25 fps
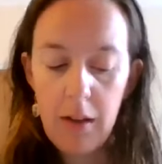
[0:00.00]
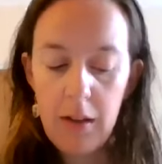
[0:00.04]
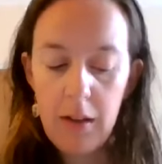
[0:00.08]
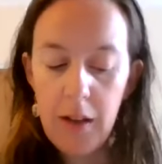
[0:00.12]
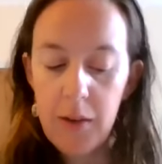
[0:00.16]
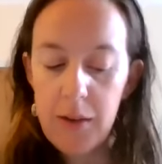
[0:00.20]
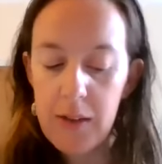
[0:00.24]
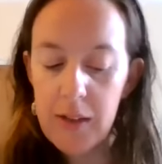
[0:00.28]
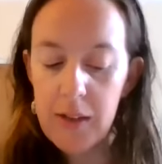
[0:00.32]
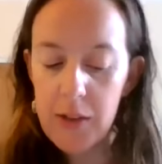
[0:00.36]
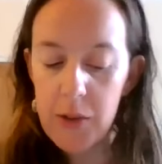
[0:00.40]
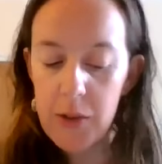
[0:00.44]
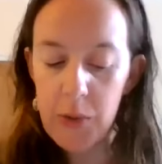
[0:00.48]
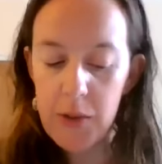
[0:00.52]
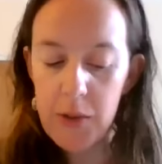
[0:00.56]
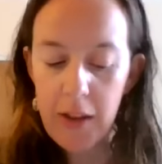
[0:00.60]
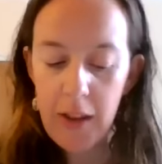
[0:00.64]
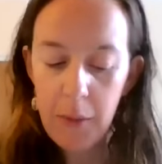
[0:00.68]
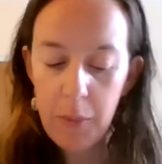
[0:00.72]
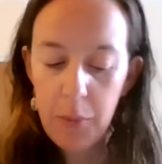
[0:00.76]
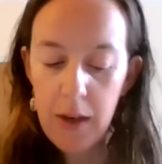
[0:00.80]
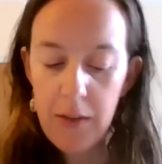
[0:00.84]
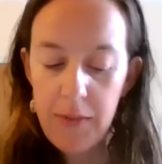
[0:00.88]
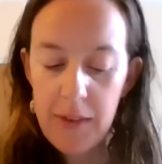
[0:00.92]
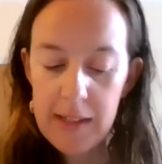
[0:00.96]
Notice
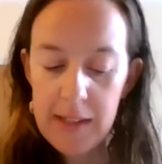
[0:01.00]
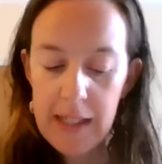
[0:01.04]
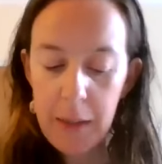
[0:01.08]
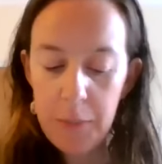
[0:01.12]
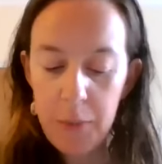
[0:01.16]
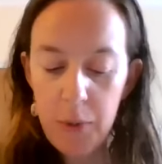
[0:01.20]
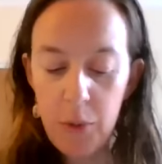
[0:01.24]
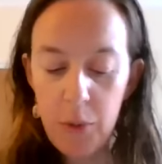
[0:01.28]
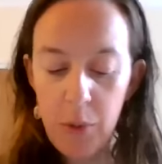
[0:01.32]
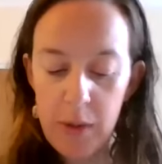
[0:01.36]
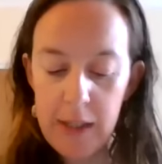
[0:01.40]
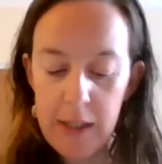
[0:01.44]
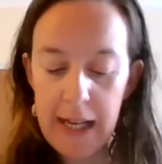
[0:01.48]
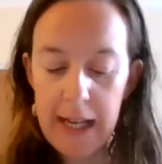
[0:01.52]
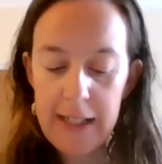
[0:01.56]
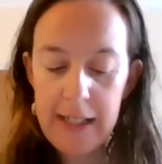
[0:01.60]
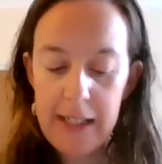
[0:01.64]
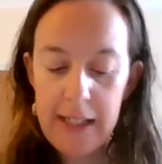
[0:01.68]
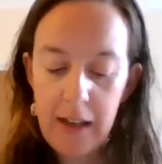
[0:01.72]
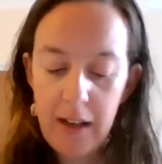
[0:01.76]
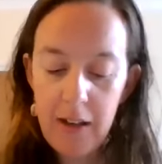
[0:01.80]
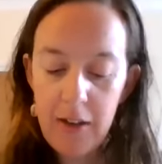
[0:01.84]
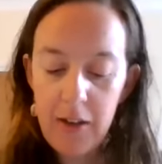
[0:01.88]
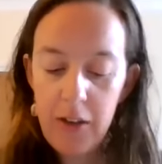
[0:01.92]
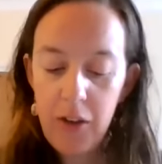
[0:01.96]
also that previously Paul was
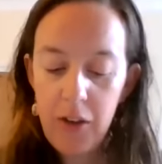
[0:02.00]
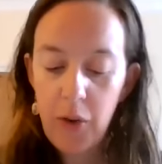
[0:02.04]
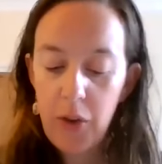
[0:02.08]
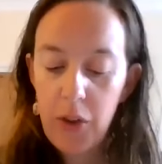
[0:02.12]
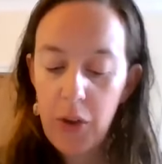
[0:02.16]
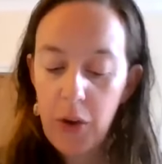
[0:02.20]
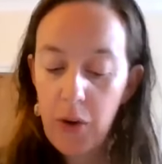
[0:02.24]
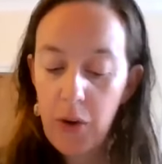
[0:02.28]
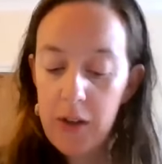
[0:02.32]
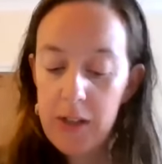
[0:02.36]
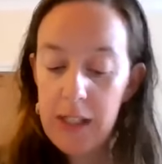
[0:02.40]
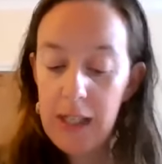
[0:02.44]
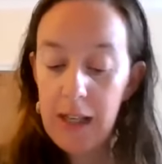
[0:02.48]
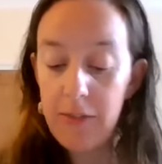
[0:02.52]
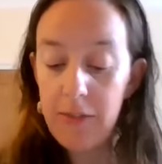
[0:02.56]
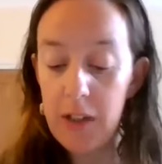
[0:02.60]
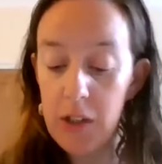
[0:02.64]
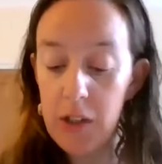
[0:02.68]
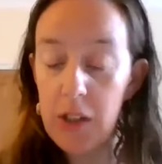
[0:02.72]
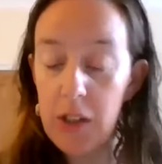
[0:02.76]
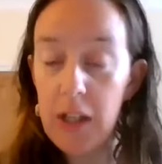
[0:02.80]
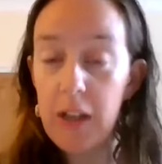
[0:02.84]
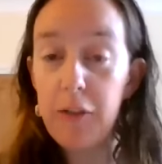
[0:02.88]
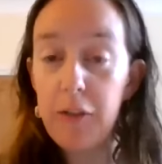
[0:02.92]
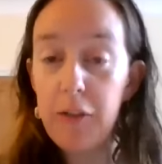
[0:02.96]
acting under the authority
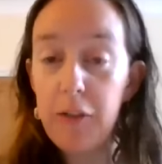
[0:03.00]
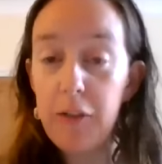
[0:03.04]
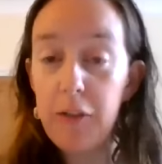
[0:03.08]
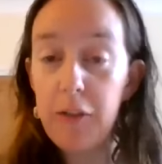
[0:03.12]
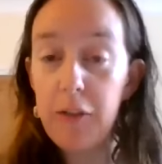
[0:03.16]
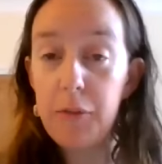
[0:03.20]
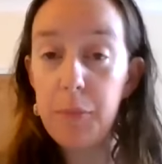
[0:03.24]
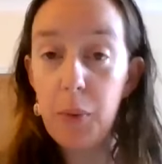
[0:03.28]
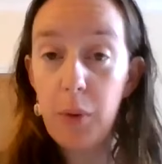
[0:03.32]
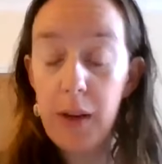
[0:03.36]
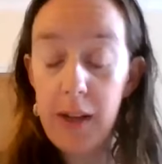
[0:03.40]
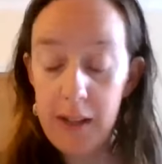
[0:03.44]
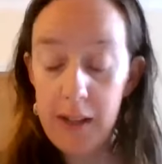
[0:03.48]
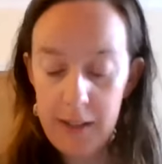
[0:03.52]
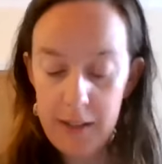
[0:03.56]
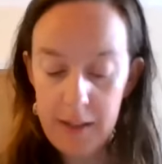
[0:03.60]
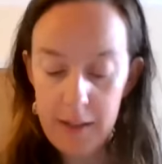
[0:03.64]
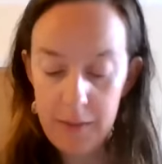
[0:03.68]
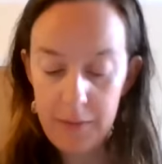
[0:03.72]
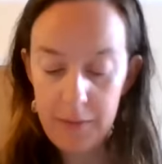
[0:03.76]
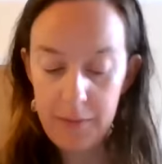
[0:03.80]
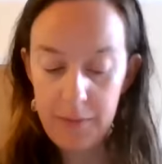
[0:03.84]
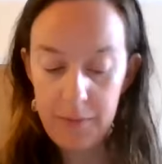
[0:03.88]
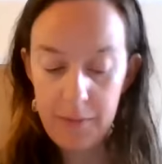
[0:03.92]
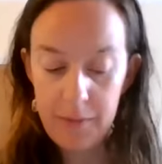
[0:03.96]
of the chief priests,
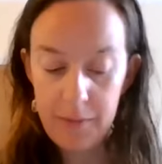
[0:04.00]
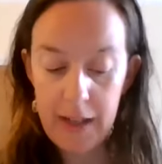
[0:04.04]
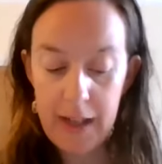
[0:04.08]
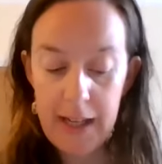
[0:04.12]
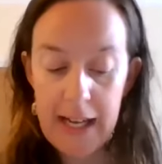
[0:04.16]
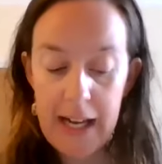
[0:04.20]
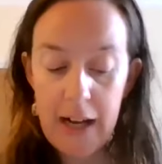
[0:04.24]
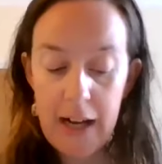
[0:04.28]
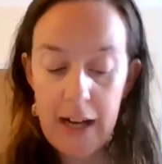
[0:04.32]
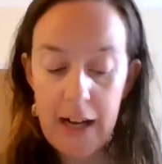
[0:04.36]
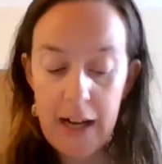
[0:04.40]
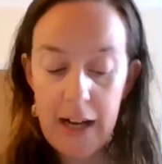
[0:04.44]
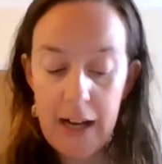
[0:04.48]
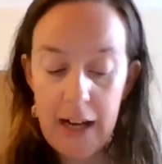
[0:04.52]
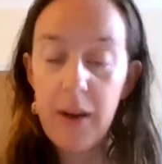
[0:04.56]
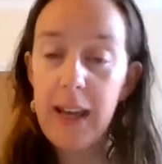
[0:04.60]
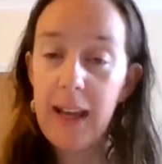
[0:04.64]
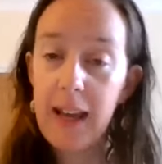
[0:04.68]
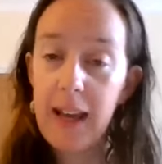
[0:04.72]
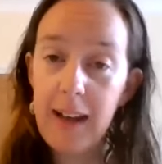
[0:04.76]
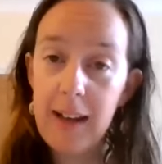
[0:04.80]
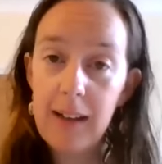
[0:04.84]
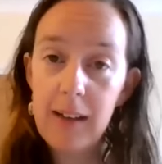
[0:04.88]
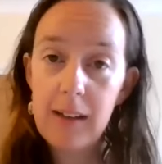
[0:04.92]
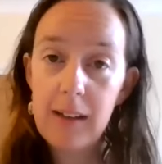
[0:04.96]
and now he
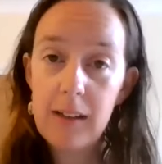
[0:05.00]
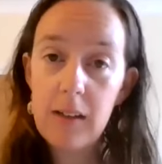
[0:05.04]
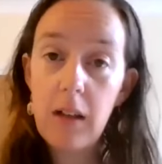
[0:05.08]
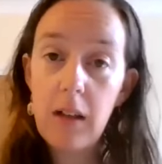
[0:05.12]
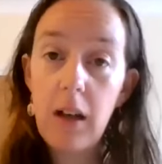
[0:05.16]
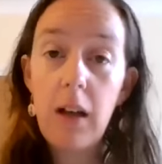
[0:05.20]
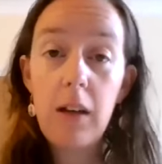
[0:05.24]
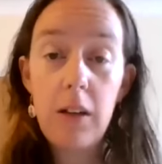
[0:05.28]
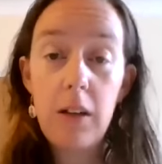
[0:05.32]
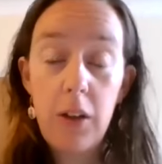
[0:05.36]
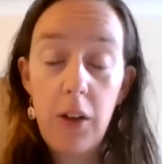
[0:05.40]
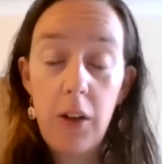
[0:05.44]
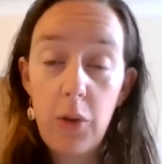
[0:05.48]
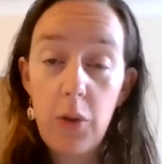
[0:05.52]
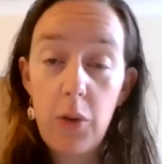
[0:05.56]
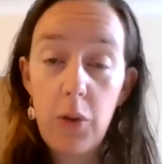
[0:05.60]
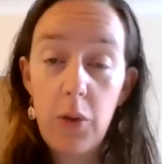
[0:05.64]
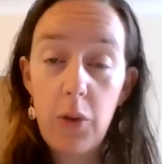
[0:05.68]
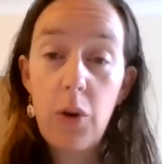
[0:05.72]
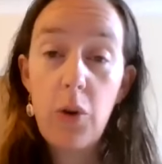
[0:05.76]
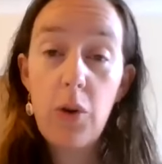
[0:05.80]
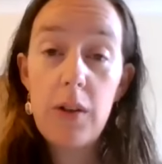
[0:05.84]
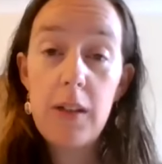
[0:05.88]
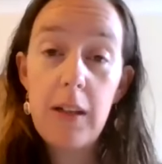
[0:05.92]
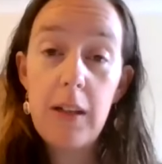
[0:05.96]
acts under the
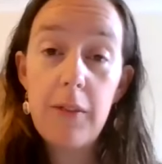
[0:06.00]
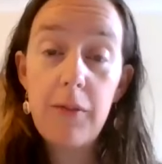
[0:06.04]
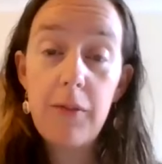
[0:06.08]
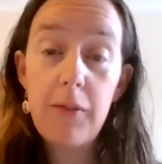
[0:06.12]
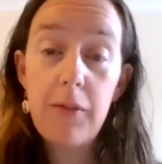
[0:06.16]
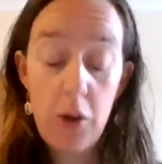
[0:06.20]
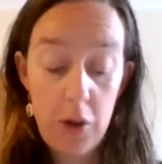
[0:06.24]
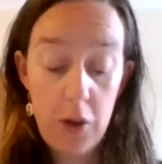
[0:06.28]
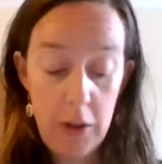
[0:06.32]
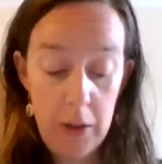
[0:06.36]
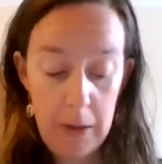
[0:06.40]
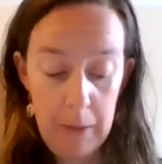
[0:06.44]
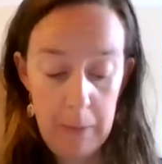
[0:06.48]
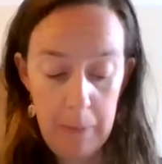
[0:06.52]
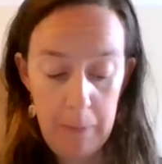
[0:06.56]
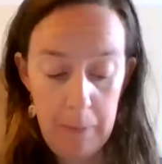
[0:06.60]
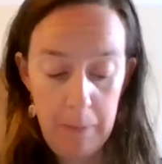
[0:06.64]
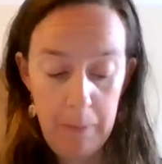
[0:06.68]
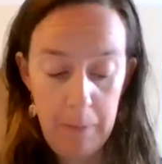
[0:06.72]
authority of God.